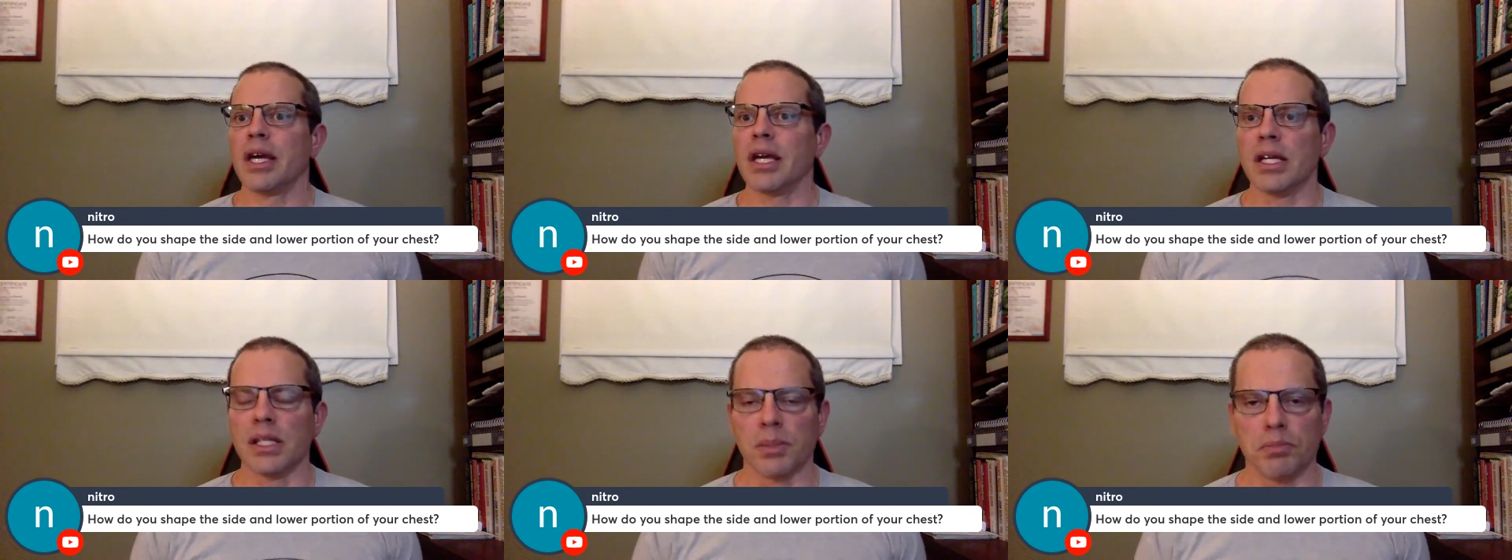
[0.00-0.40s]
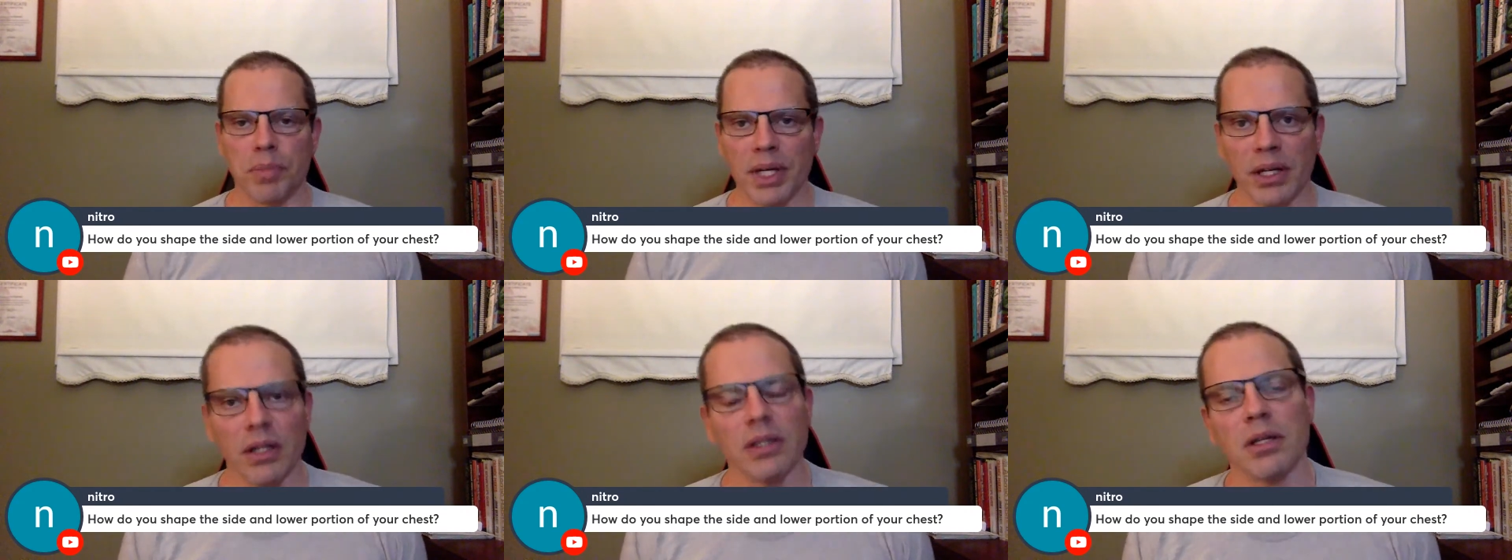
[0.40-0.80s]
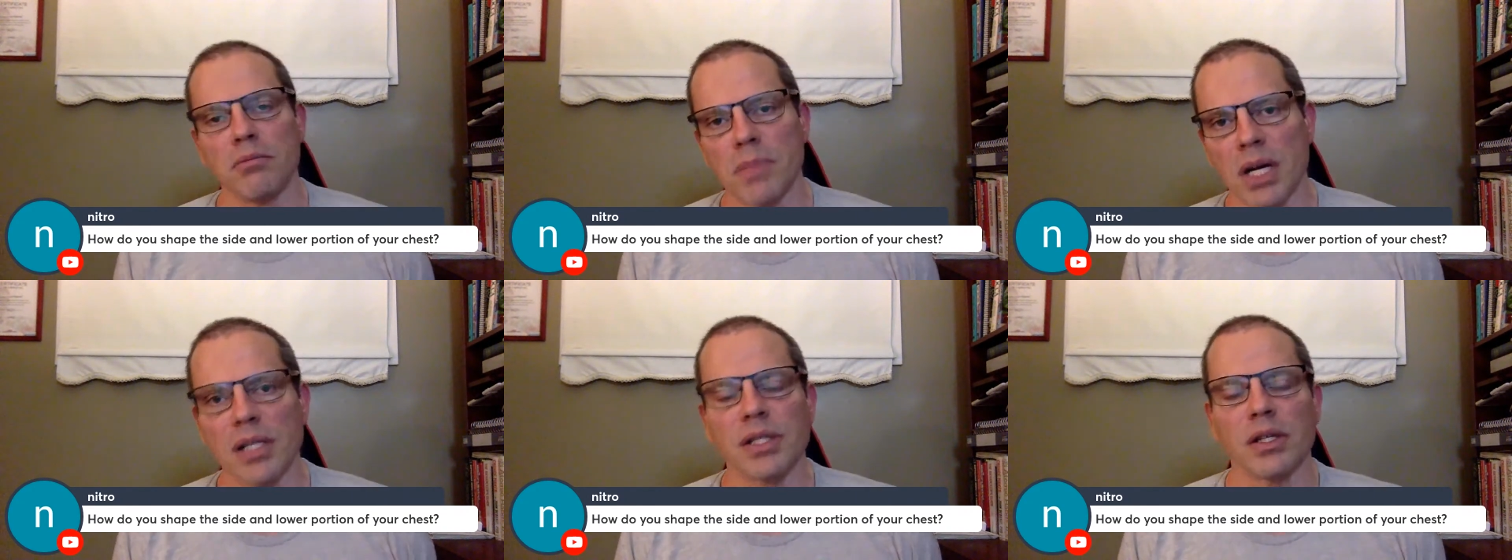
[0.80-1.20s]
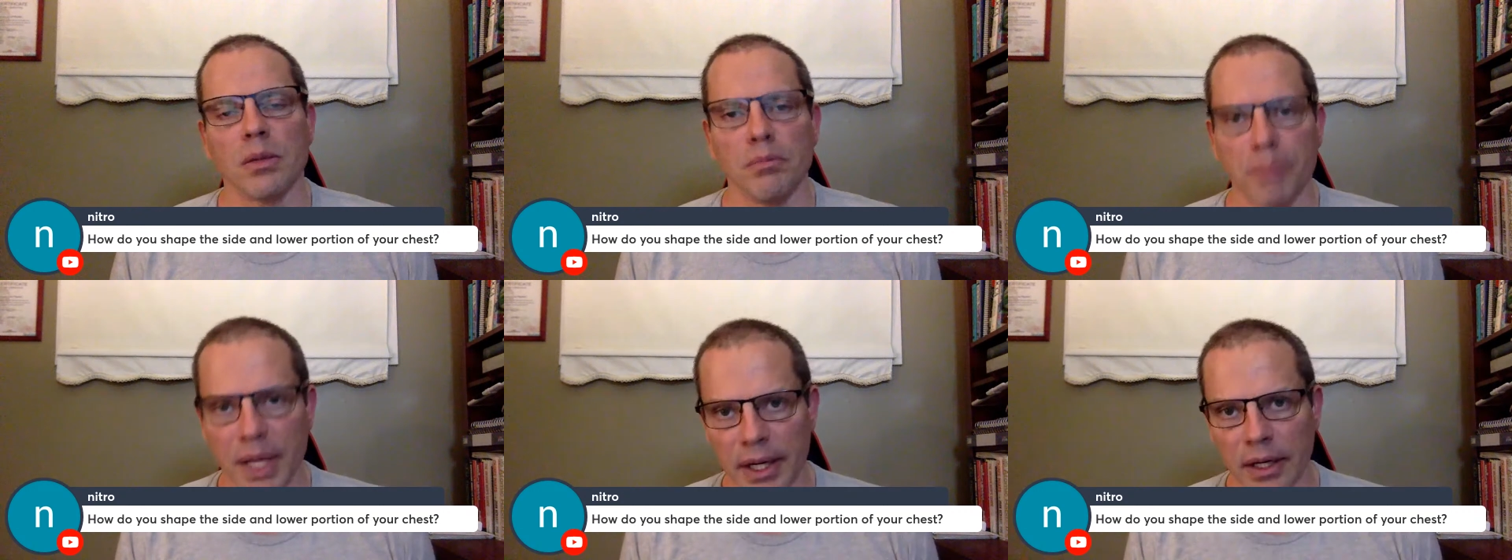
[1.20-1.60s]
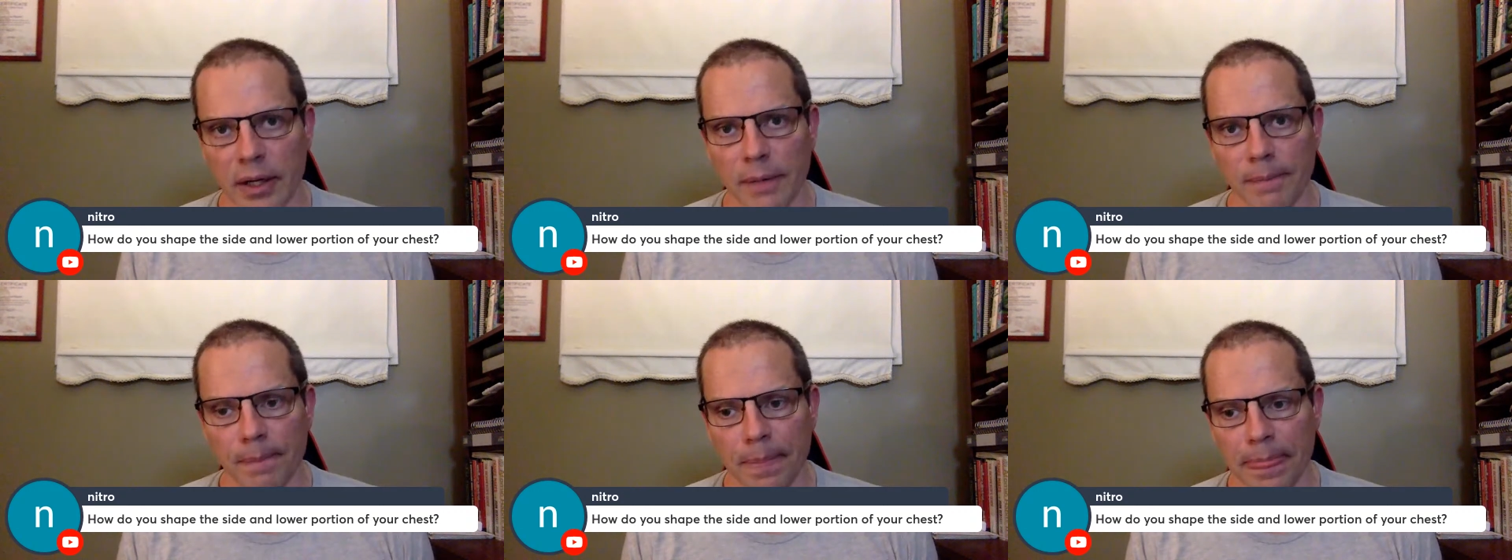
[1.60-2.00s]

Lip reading: is build the muscle bigger